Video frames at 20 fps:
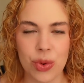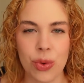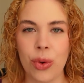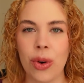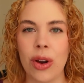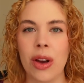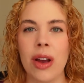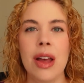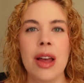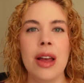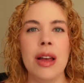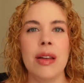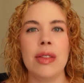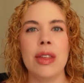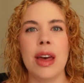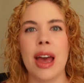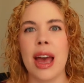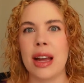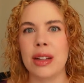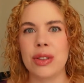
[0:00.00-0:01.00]
Or
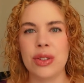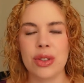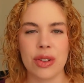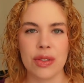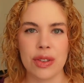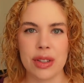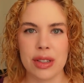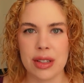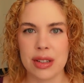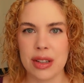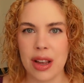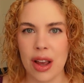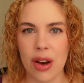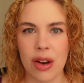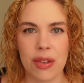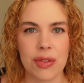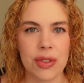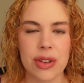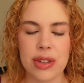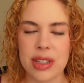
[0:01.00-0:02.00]
the ad services I
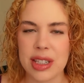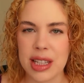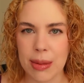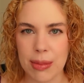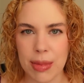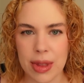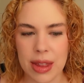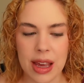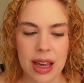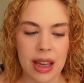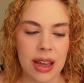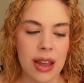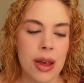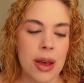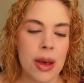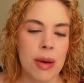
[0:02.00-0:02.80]
offer, same thing.